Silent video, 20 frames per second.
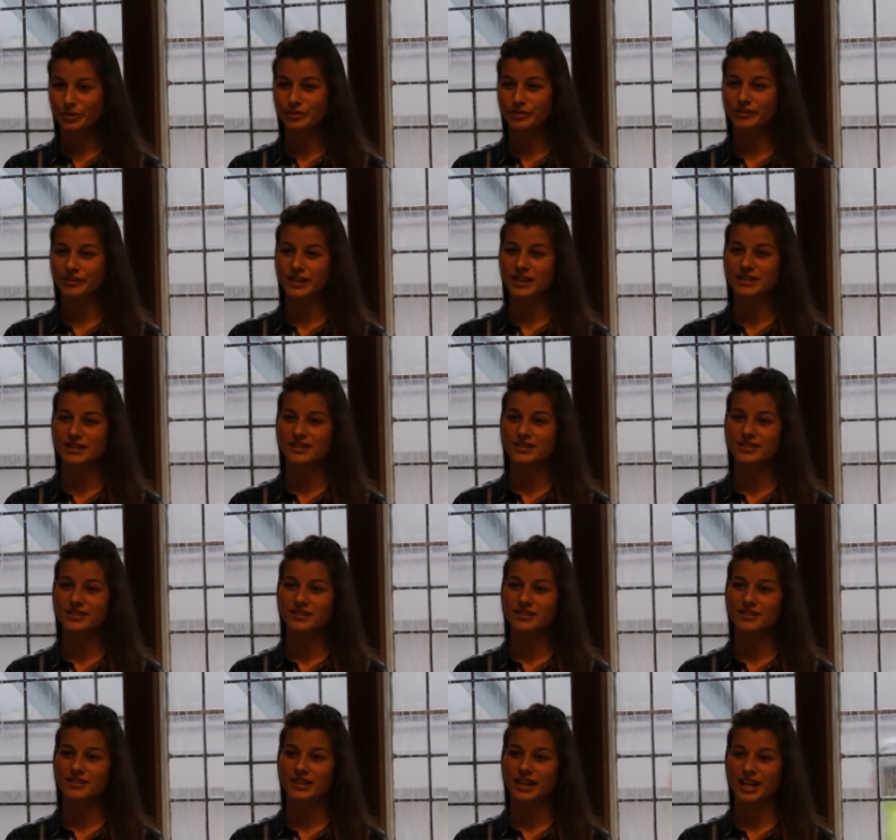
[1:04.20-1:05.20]
Wilfred,
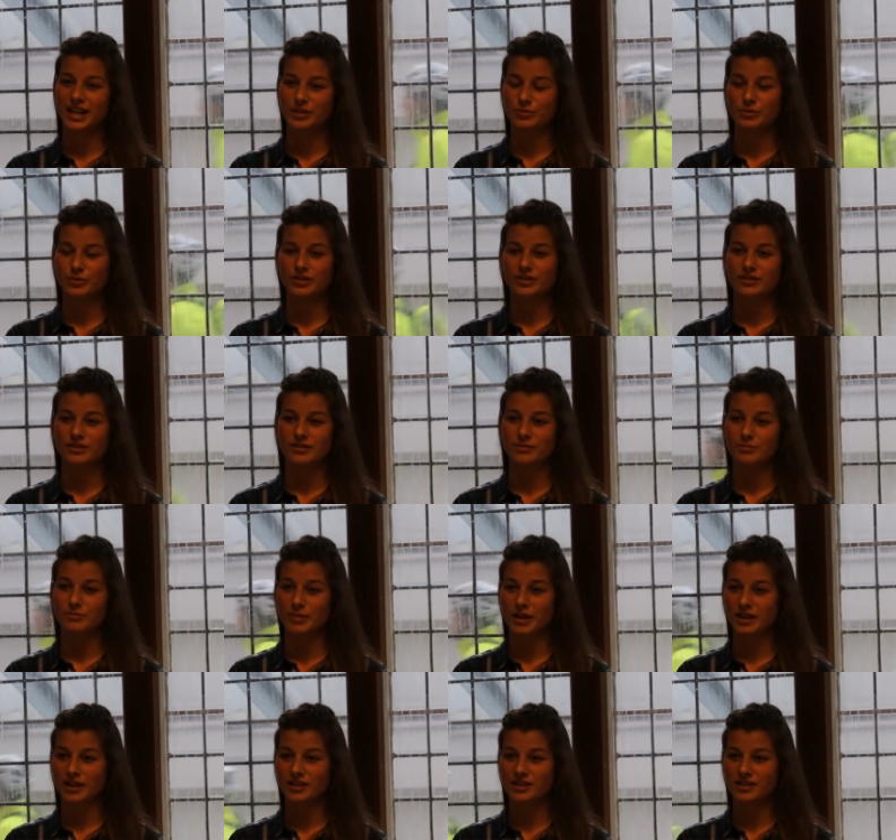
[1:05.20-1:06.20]
Edward,
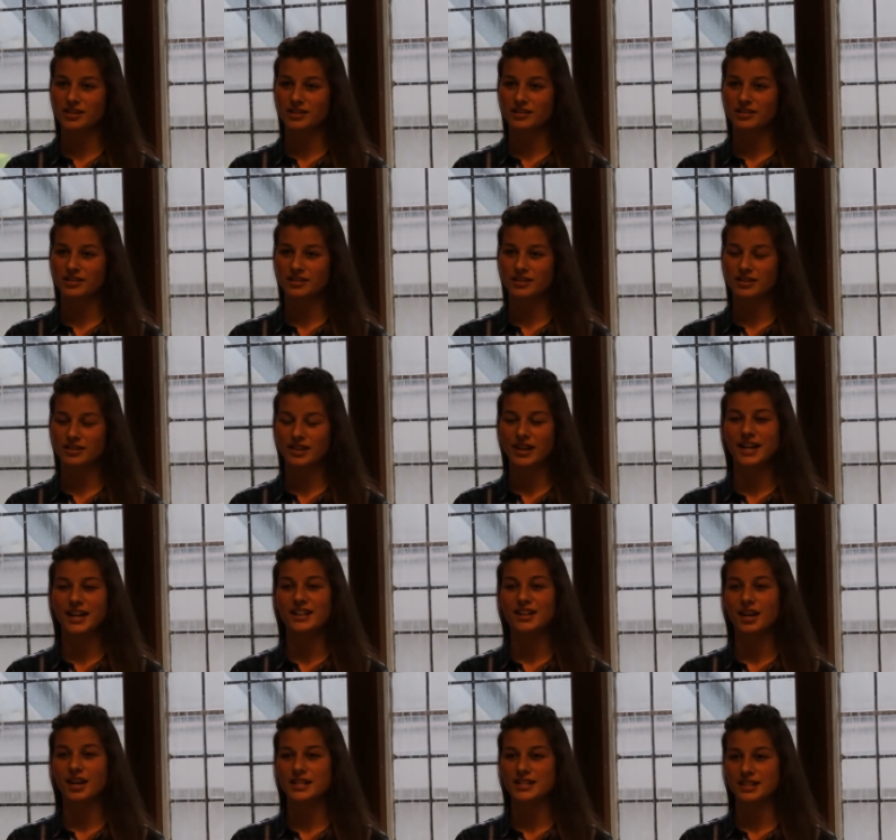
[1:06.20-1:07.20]
Bert,
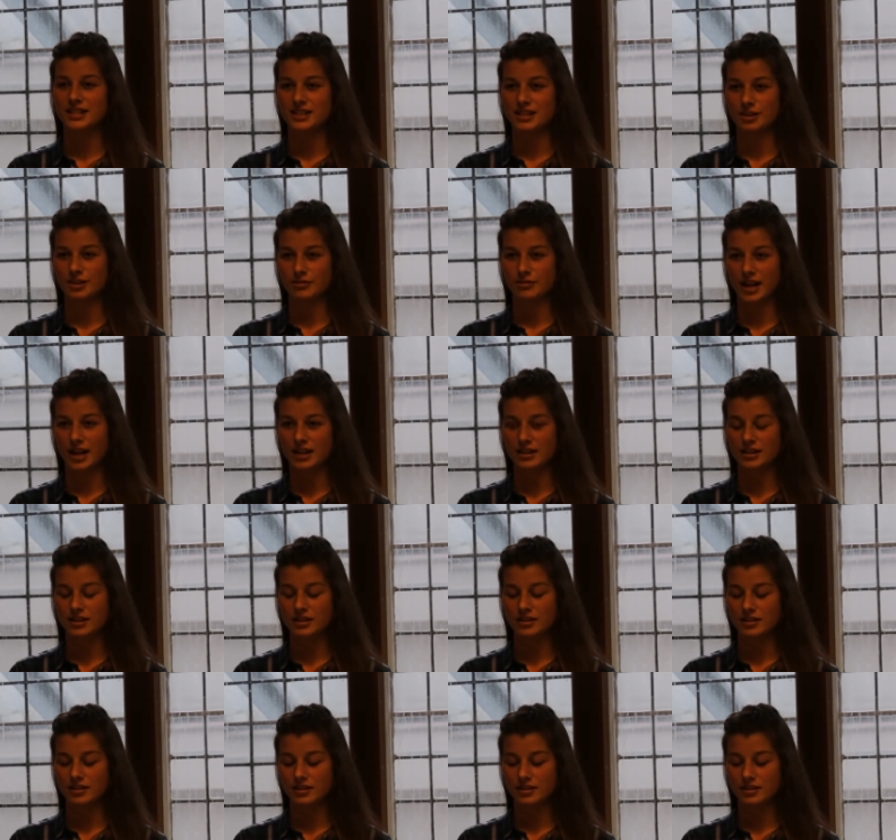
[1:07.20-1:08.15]
and light a cigarette.